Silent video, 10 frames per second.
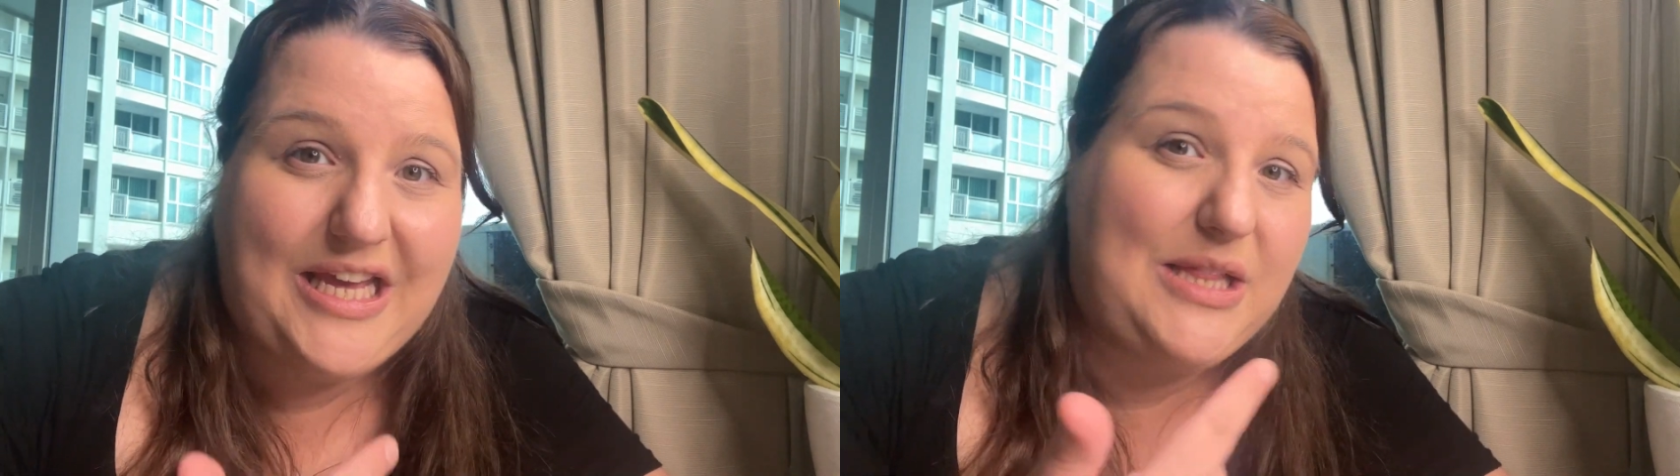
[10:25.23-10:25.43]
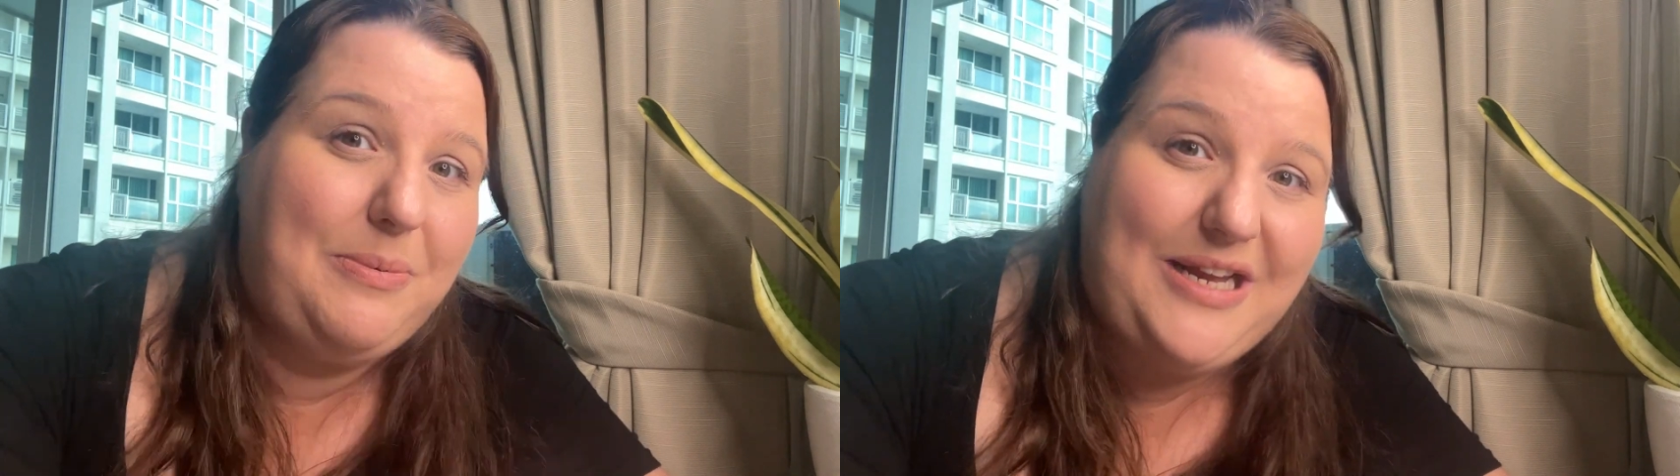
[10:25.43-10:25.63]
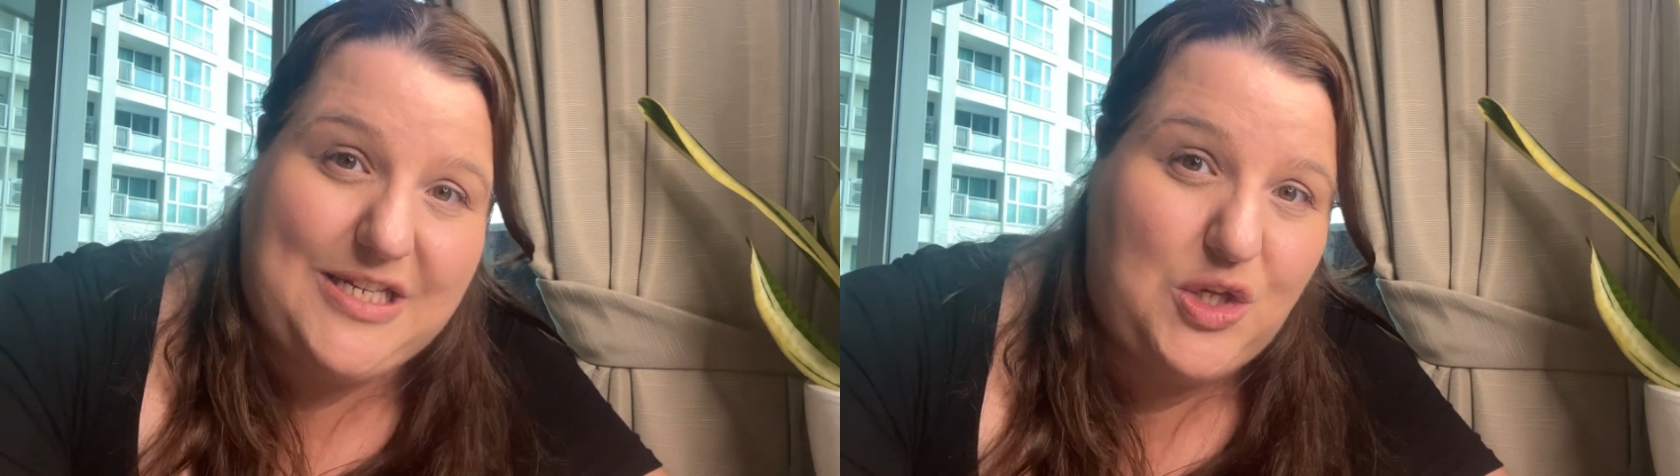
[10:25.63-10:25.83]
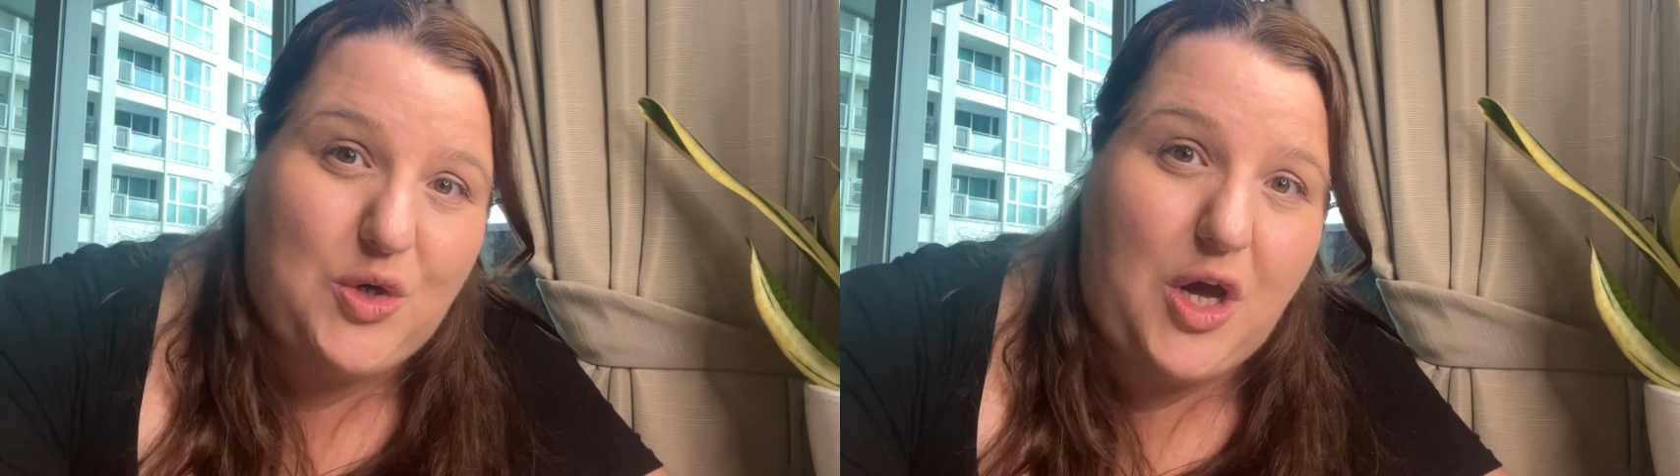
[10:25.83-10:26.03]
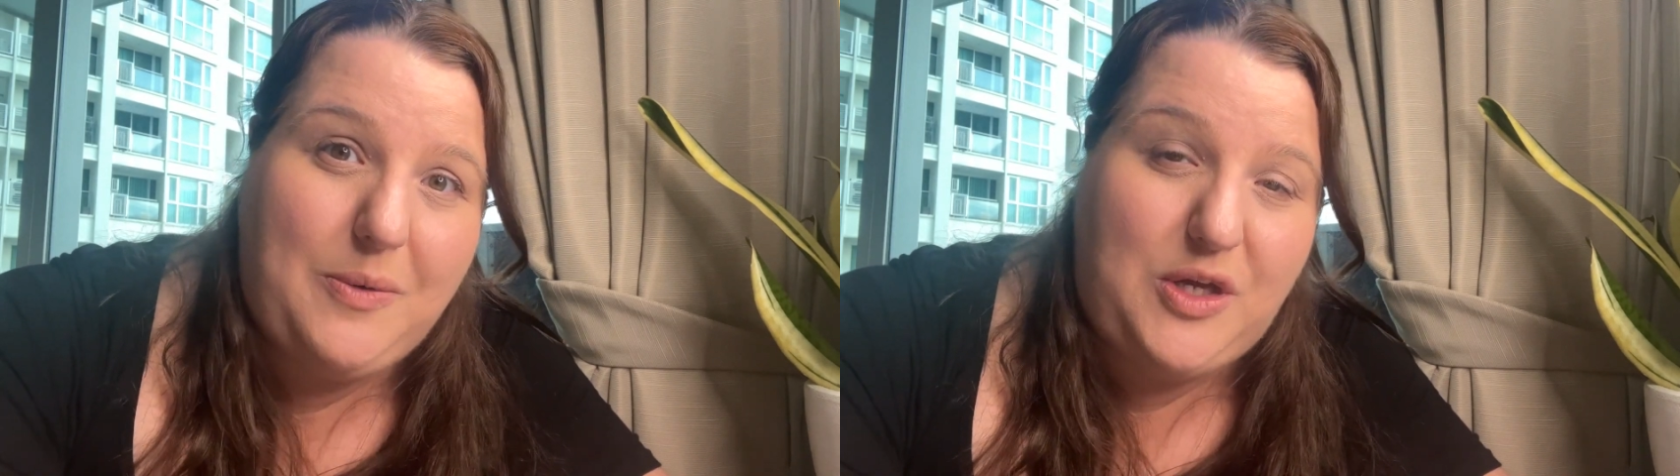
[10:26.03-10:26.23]
in the place that
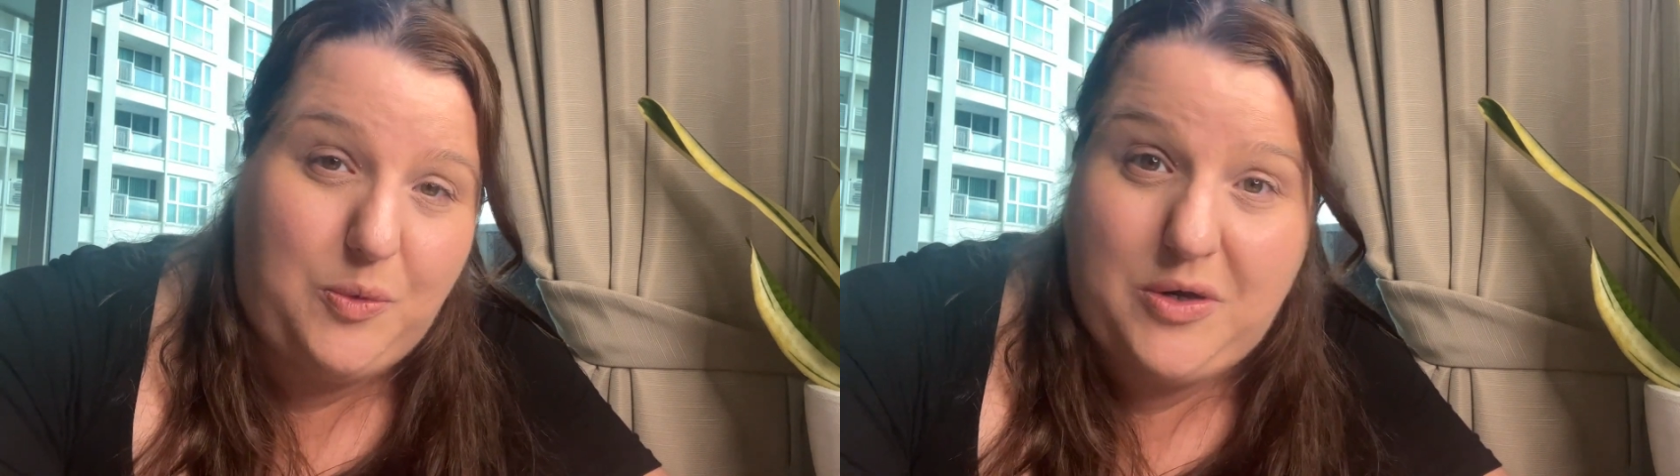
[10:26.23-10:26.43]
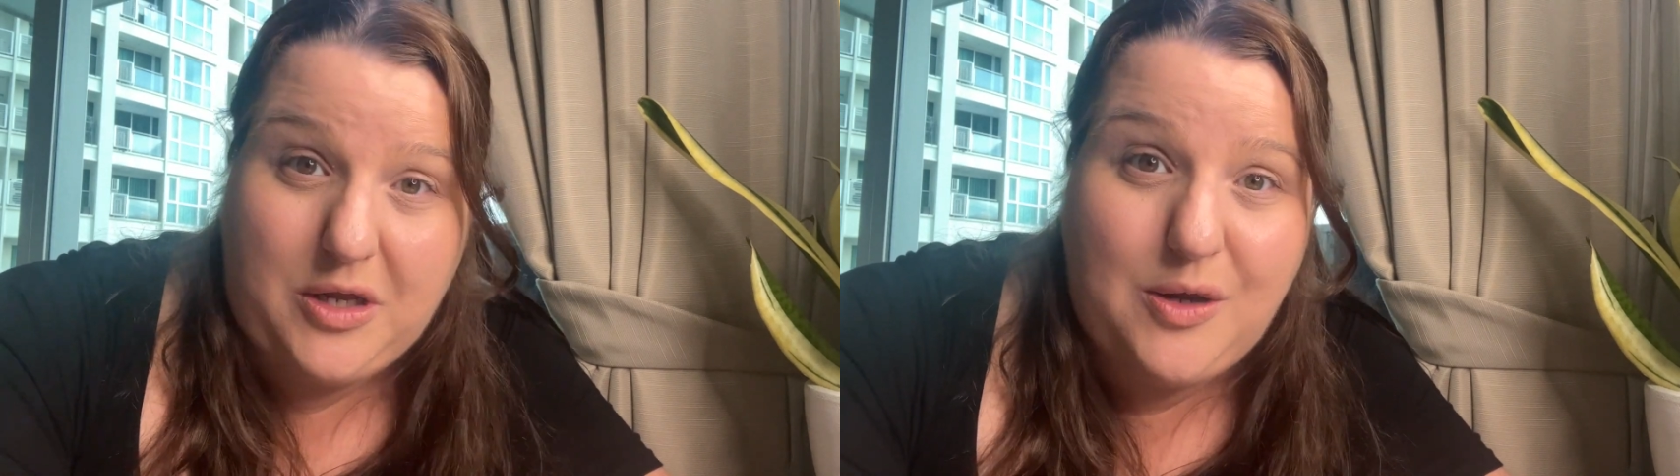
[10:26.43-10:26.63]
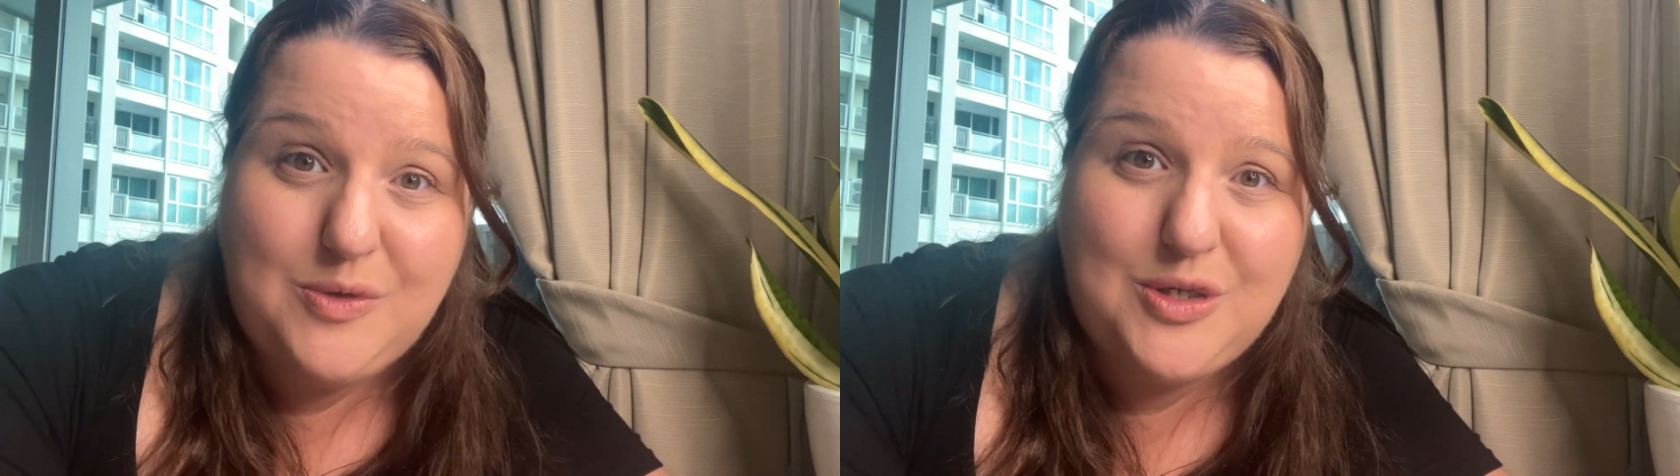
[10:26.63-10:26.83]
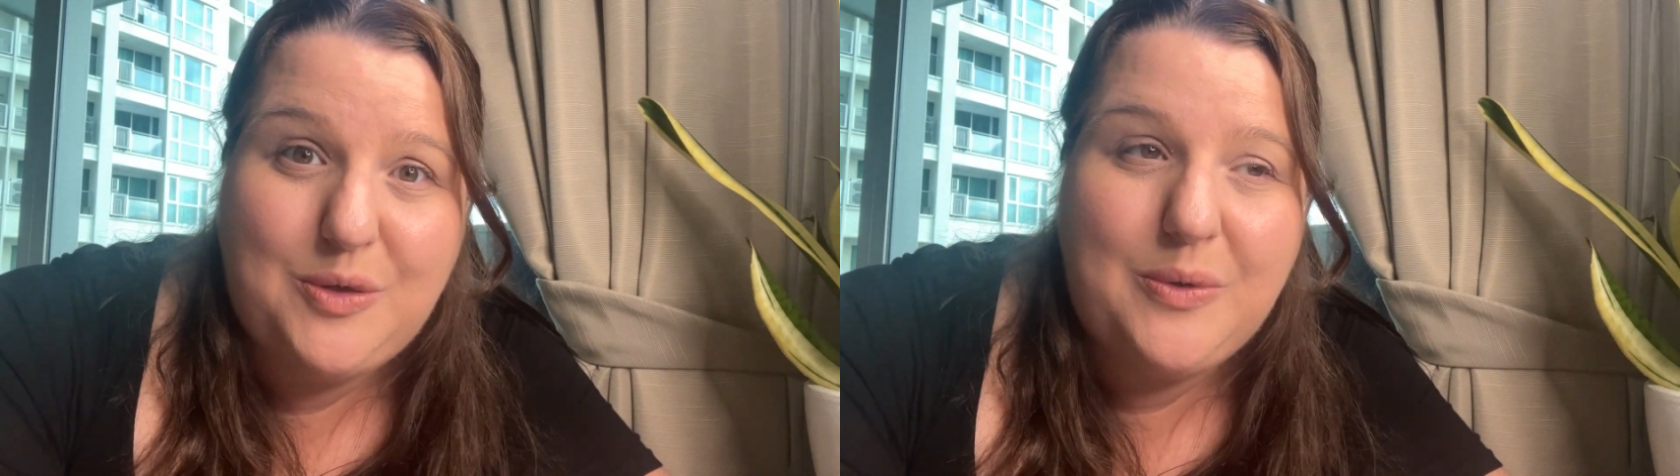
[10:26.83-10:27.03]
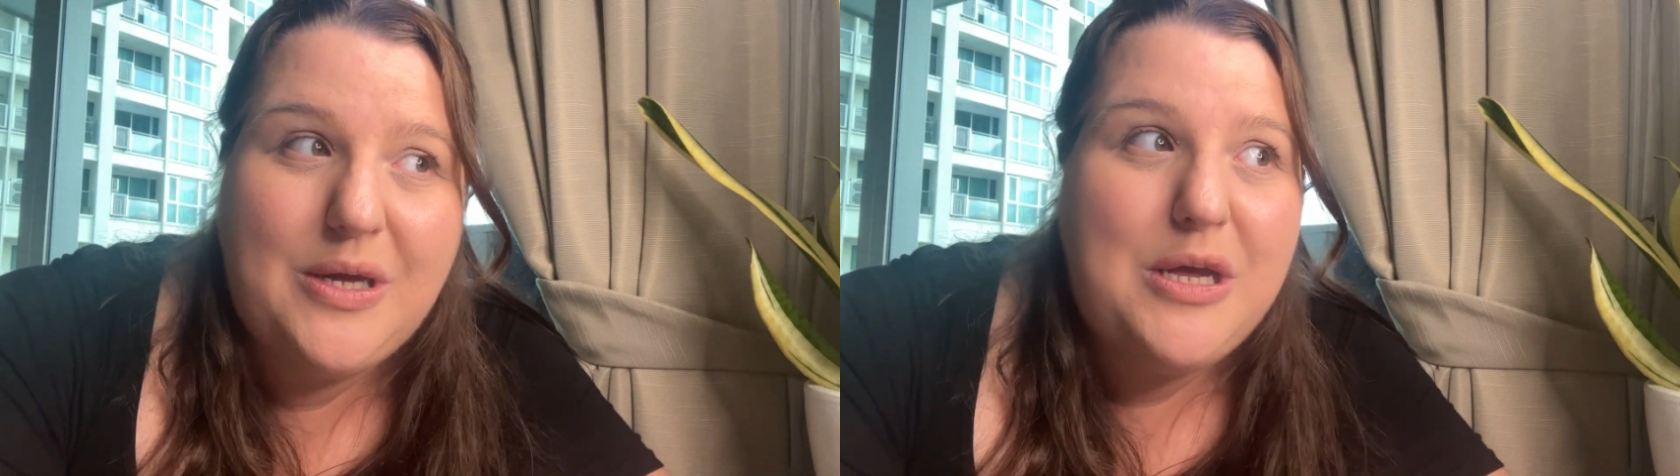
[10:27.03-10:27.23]
you want to go to,